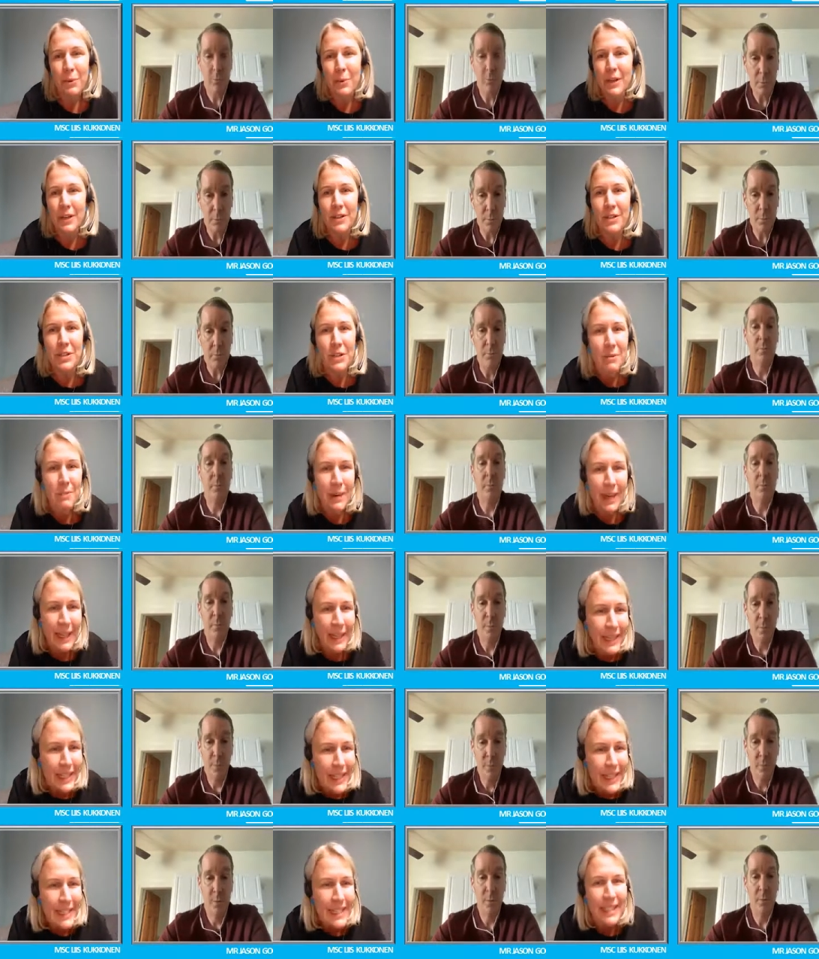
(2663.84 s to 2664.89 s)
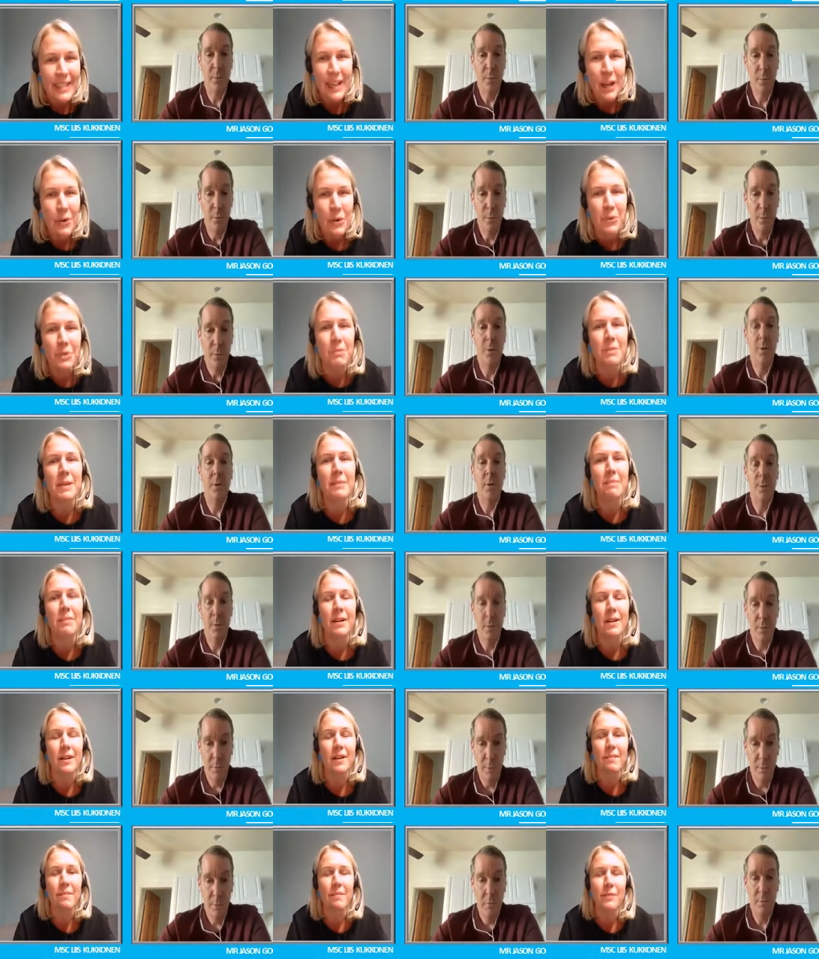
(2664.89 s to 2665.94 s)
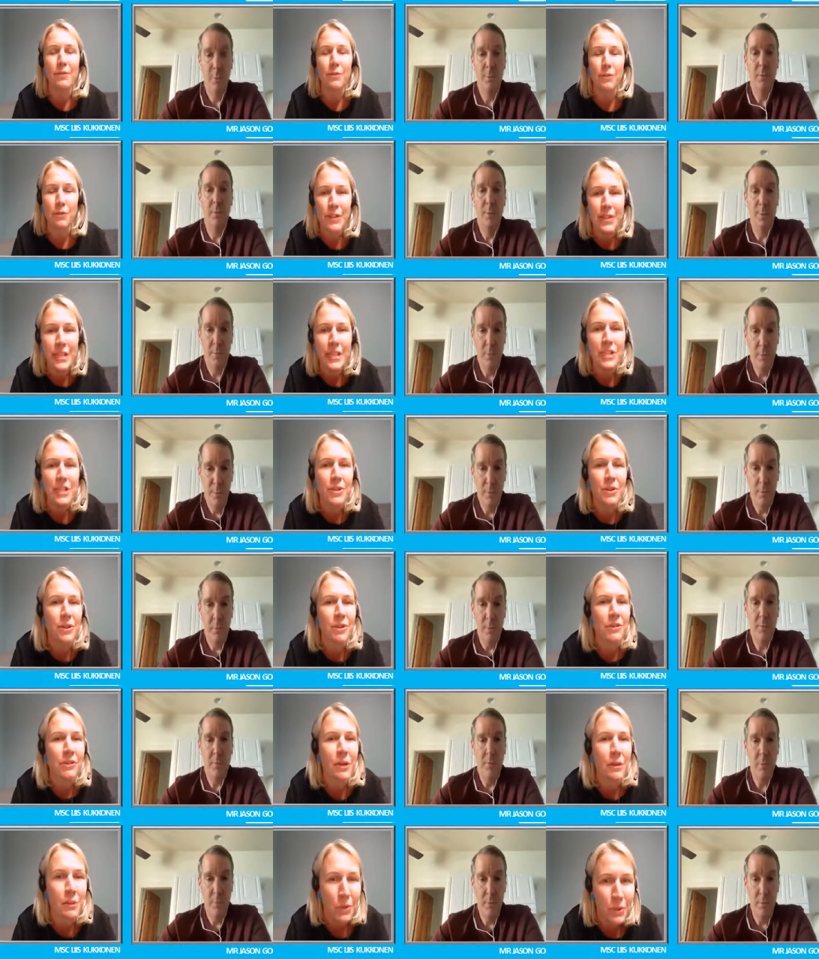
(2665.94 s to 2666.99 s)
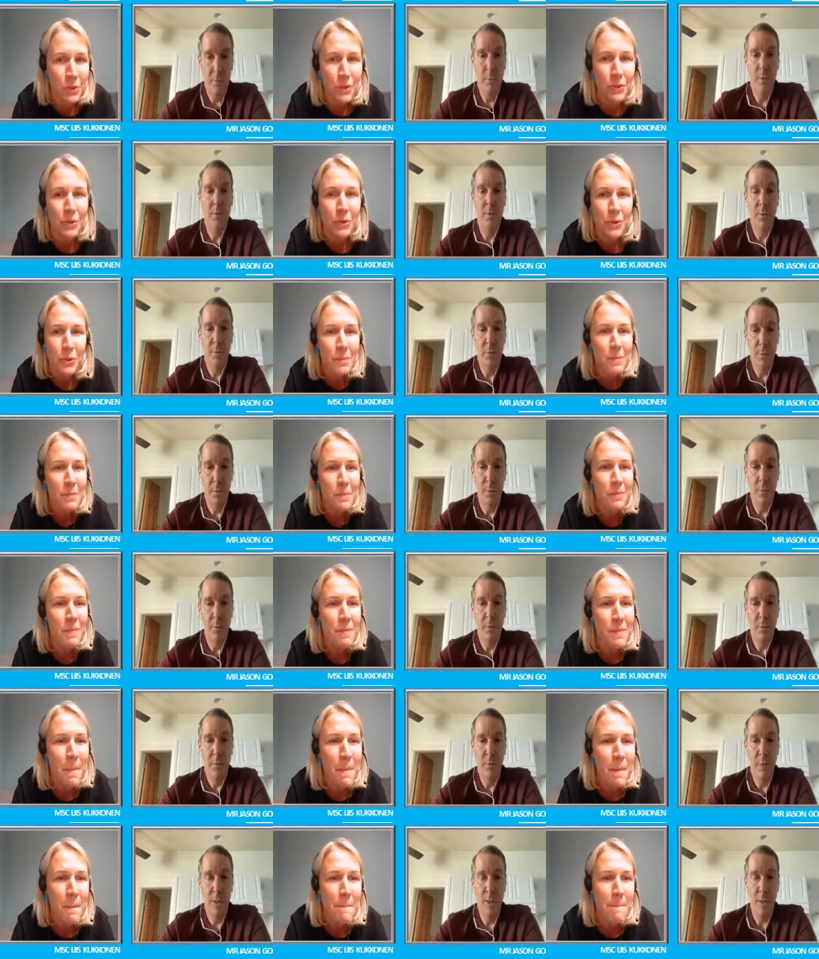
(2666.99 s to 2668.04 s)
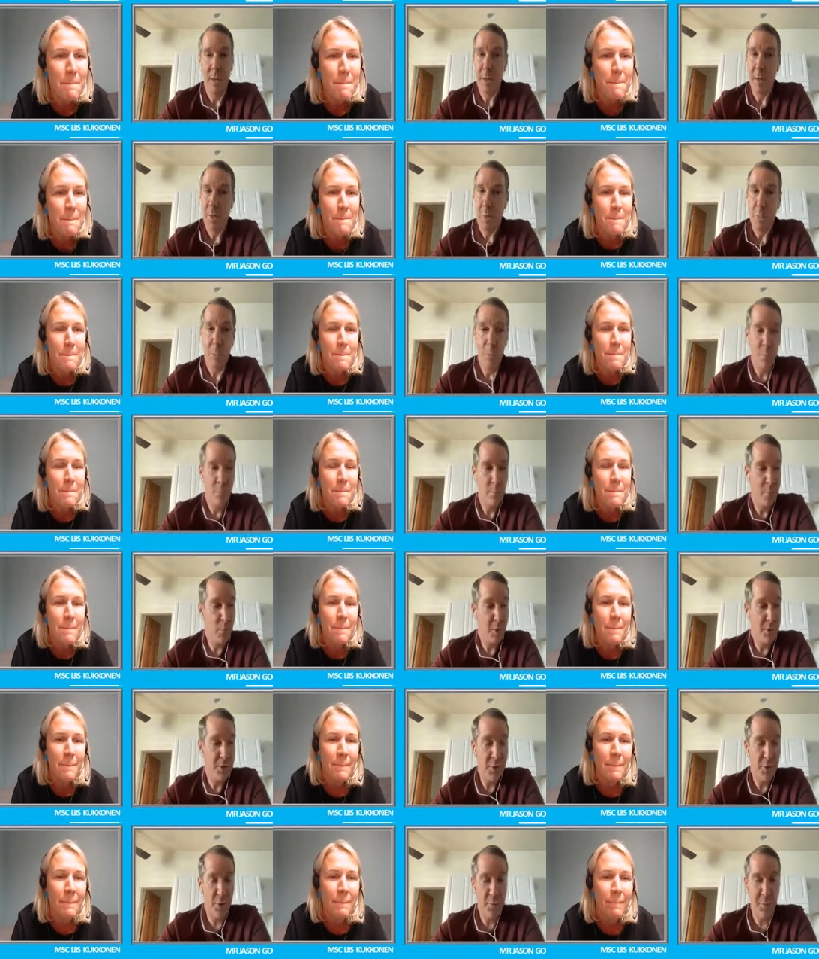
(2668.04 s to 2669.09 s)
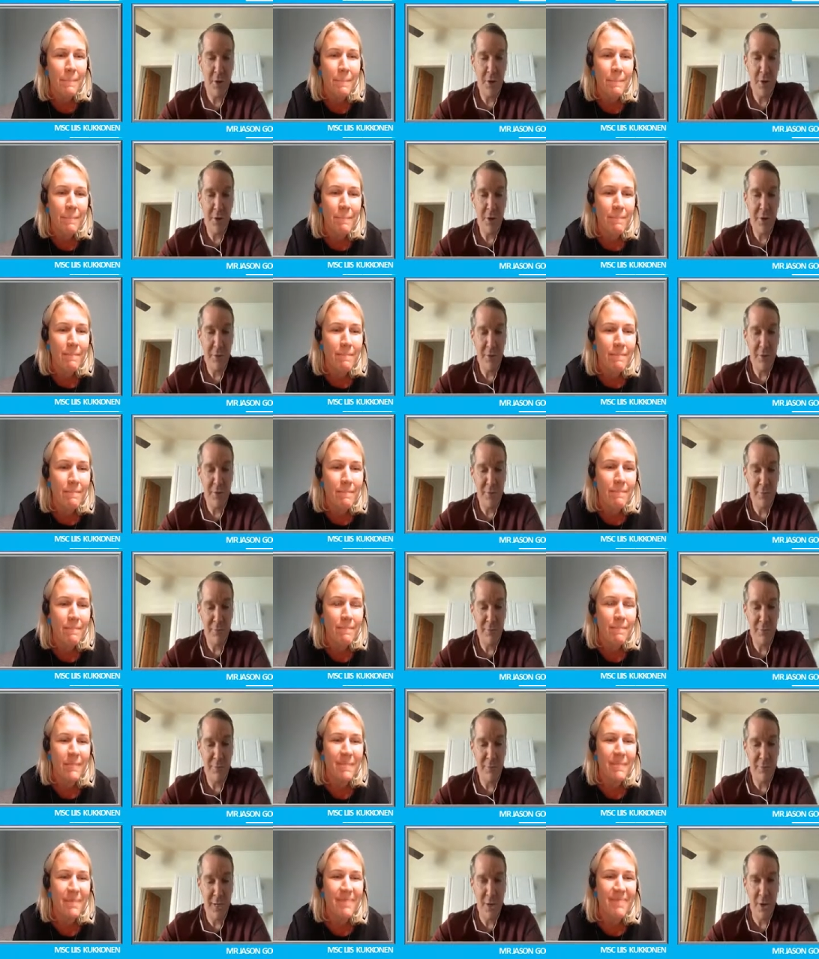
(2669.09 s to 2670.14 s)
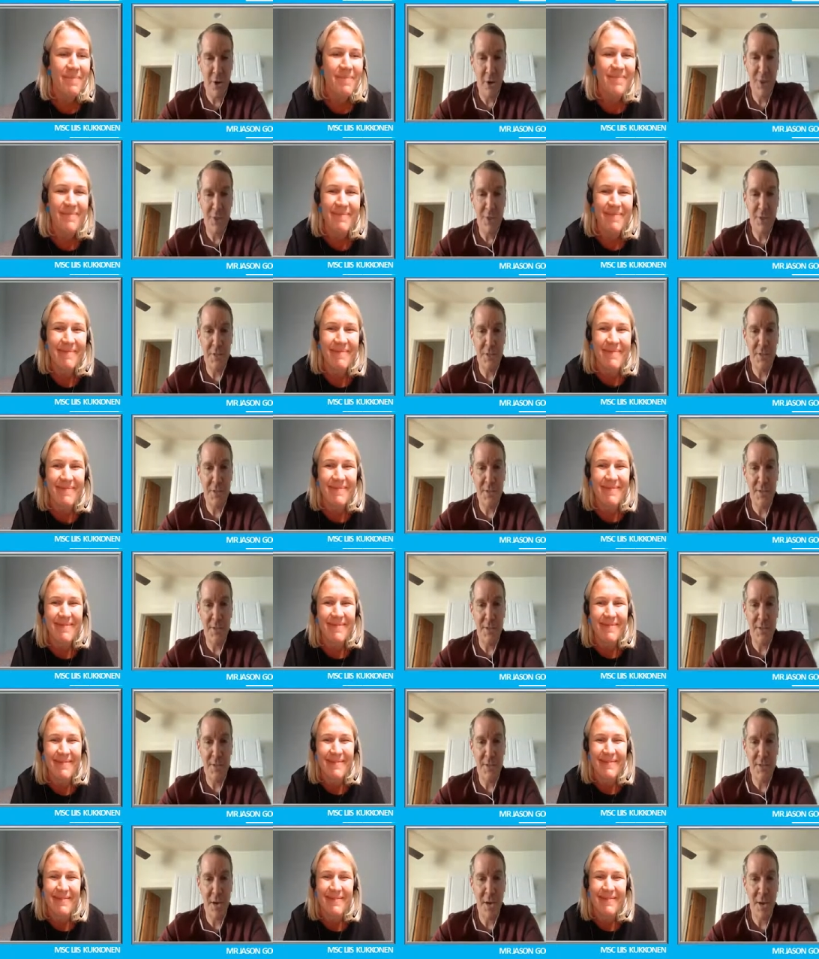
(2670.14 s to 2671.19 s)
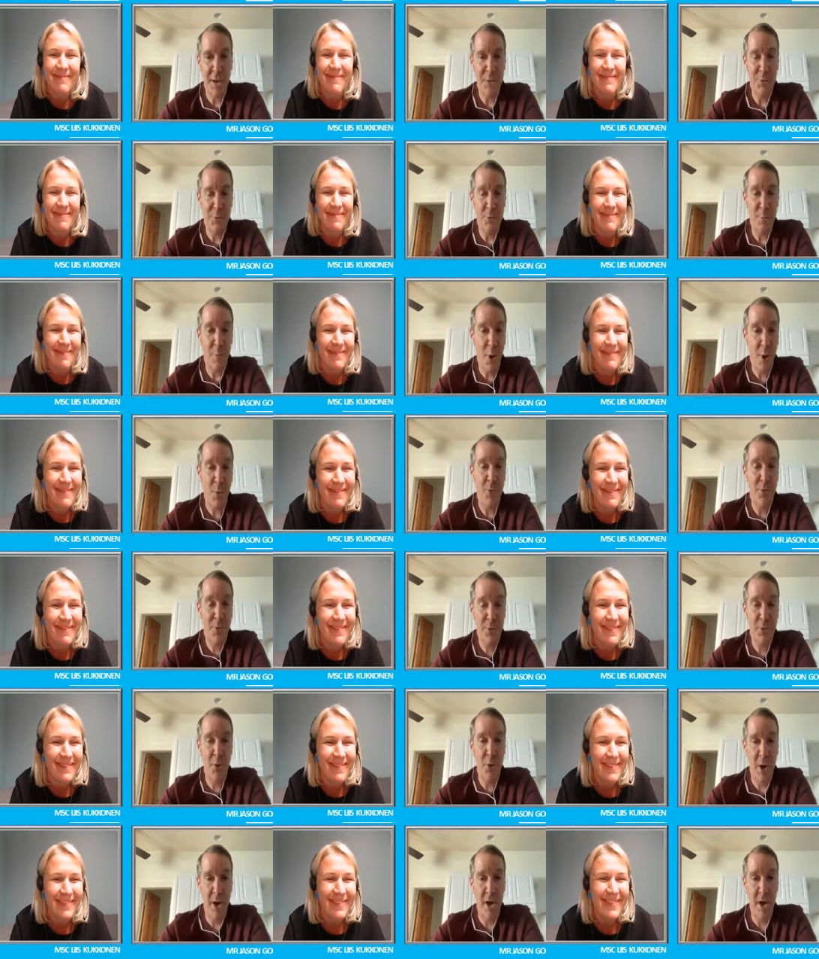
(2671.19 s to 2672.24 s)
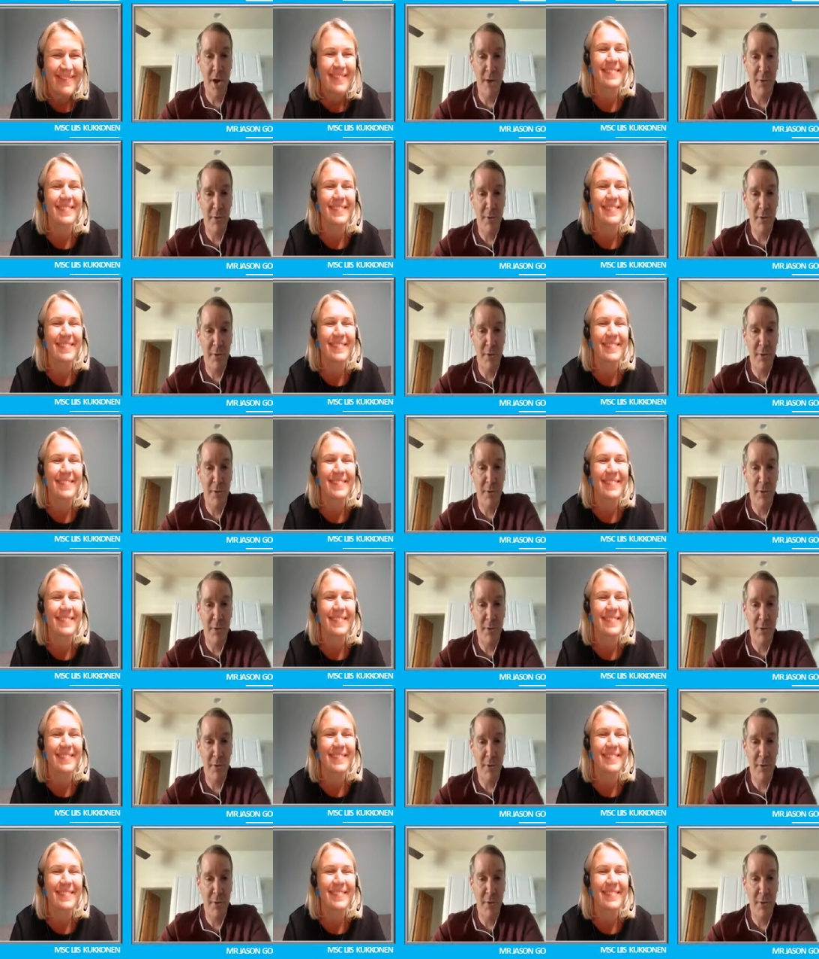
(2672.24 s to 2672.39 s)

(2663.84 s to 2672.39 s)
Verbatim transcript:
Speaker 1: where is your practice, and how could people reach you if they want to?
Speaker 2: With the miracle of technology these days, I do both. So I